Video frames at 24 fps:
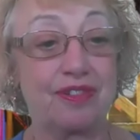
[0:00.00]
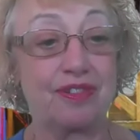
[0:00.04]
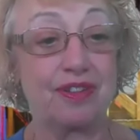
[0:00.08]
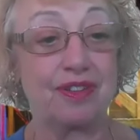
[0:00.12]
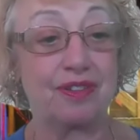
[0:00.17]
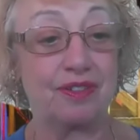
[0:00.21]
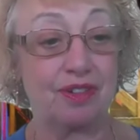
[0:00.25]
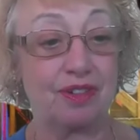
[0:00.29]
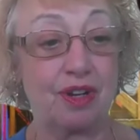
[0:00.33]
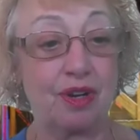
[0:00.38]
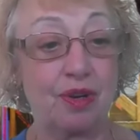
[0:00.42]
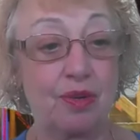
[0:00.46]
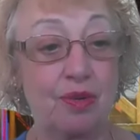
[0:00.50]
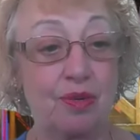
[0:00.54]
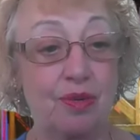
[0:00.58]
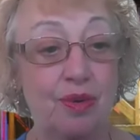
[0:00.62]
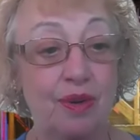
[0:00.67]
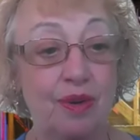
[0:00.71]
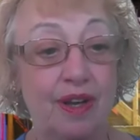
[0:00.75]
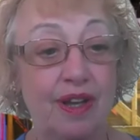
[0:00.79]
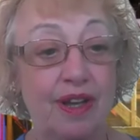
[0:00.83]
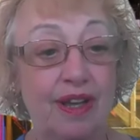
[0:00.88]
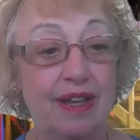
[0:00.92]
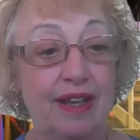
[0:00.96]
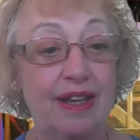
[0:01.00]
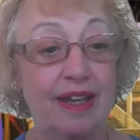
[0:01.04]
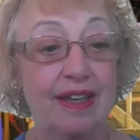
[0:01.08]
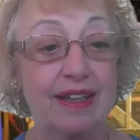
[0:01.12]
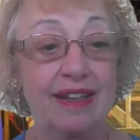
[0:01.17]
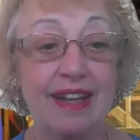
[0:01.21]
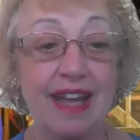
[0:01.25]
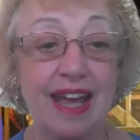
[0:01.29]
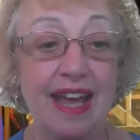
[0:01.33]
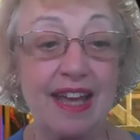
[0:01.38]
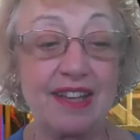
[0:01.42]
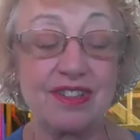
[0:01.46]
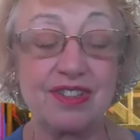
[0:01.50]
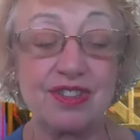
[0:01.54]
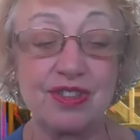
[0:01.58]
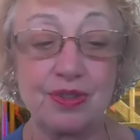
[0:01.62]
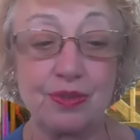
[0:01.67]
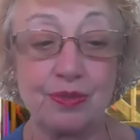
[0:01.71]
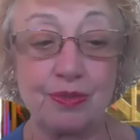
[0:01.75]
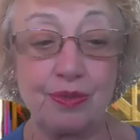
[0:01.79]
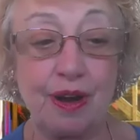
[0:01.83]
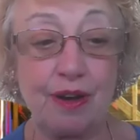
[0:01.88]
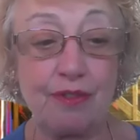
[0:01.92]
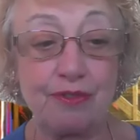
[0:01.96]
It has
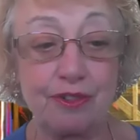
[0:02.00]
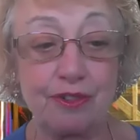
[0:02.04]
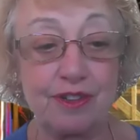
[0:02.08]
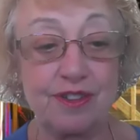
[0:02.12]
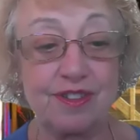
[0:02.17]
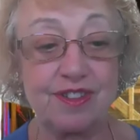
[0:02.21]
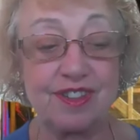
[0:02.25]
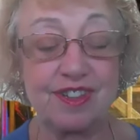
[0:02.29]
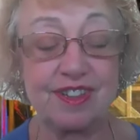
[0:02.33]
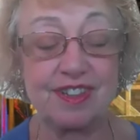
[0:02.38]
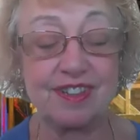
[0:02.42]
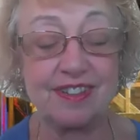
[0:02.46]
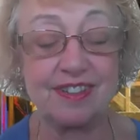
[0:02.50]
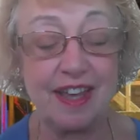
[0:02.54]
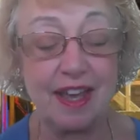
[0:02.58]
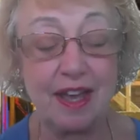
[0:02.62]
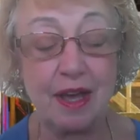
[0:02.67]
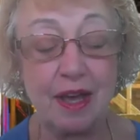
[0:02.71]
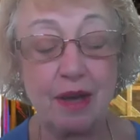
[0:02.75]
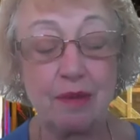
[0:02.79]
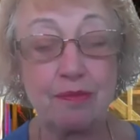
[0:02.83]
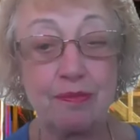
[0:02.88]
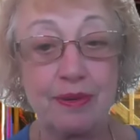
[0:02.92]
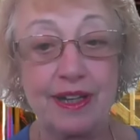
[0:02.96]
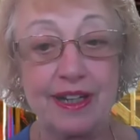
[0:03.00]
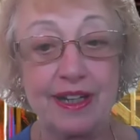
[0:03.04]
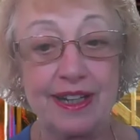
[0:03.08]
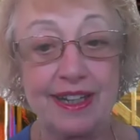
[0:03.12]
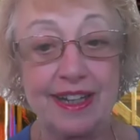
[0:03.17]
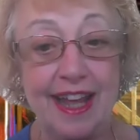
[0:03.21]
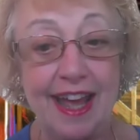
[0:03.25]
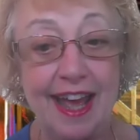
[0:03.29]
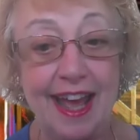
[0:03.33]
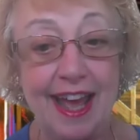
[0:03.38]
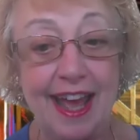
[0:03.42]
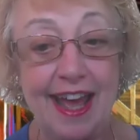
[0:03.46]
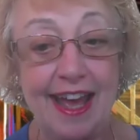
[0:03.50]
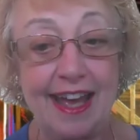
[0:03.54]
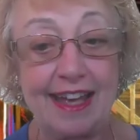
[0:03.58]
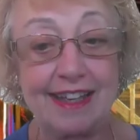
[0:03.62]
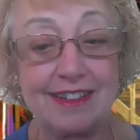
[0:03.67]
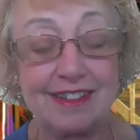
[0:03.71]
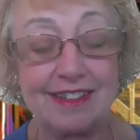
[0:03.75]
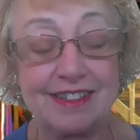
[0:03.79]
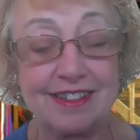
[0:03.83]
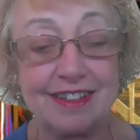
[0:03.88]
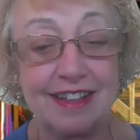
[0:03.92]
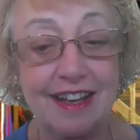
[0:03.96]
the references, but
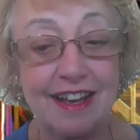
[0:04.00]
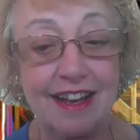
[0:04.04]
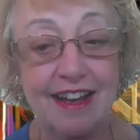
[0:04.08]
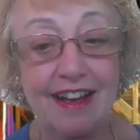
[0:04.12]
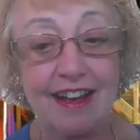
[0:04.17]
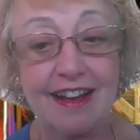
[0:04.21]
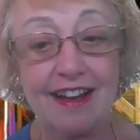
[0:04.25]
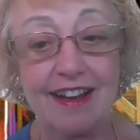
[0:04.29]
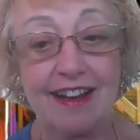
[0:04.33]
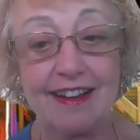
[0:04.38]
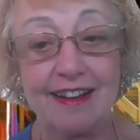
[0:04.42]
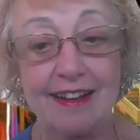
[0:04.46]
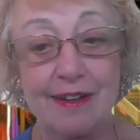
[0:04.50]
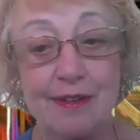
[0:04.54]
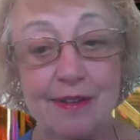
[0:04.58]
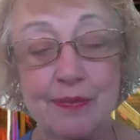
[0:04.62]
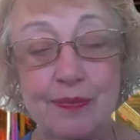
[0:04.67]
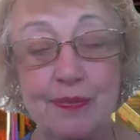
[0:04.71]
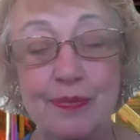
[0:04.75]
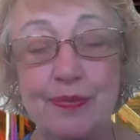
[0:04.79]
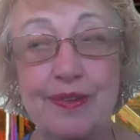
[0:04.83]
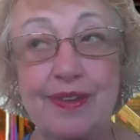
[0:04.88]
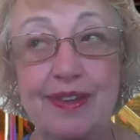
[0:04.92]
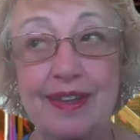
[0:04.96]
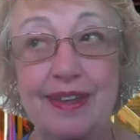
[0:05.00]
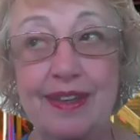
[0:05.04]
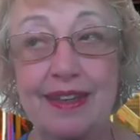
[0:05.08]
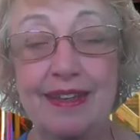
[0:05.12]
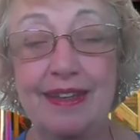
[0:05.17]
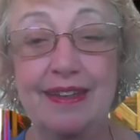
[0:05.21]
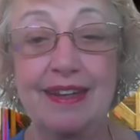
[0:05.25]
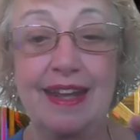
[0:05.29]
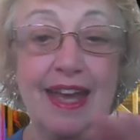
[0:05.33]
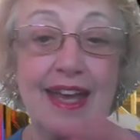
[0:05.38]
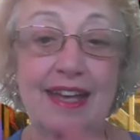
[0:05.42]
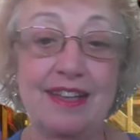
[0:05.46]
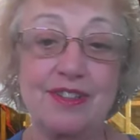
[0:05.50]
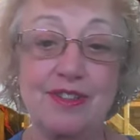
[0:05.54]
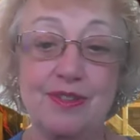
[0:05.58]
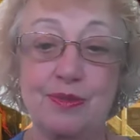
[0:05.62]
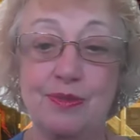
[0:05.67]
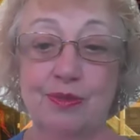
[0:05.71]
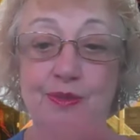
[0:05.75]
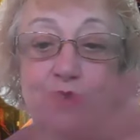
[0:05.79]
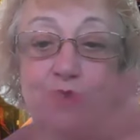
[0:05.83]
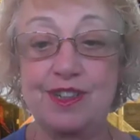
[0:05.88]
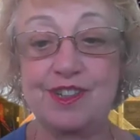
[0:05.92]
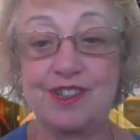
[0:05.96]
um it has
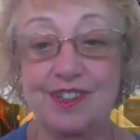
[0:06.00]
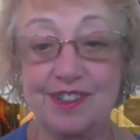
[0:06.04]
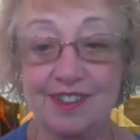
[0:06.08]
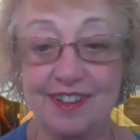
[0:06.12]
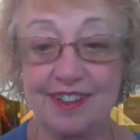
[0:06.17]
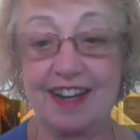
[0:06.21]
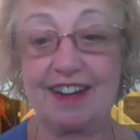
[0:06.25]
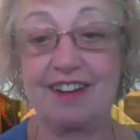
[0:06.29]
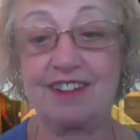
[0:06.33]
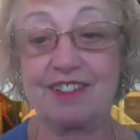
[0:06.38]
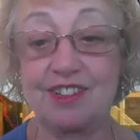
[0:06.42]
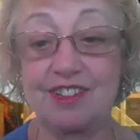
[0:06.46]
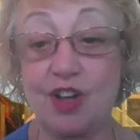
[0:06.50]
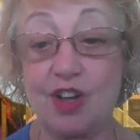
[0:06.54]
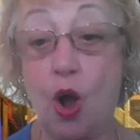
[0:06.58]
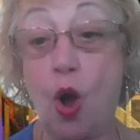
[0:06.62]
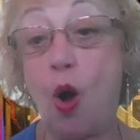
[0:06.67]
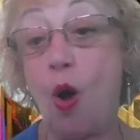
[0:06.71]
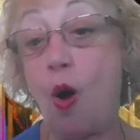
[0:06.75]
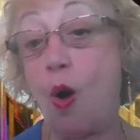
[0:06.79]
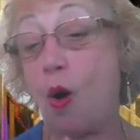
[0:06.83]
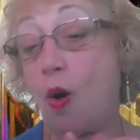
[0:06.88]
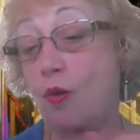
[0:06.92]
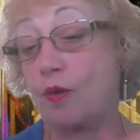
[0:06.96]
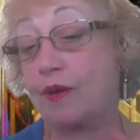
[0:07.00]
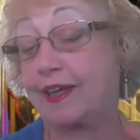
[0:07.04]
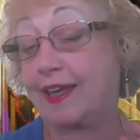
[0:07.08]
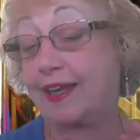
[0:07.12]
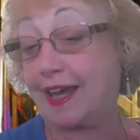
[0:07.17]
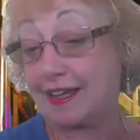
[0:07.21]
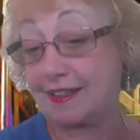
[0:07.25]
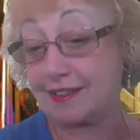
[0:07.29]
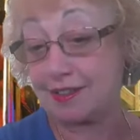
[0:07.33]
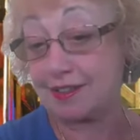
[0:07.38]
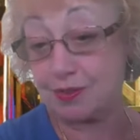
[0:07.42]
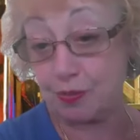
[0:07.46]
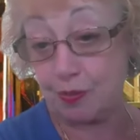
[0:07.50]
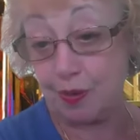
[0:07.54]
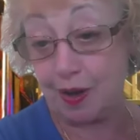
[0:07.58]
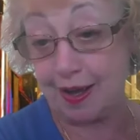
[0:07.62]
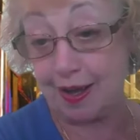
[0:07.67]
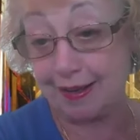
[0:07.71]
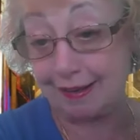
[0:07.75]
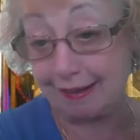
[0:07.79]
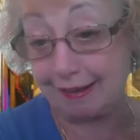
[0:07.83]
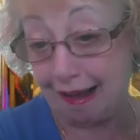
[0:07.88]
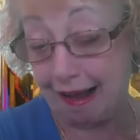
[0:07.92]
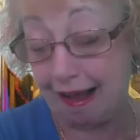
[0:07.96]
original characters. Oh, guess
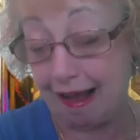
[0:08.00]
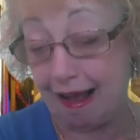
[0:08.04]
what?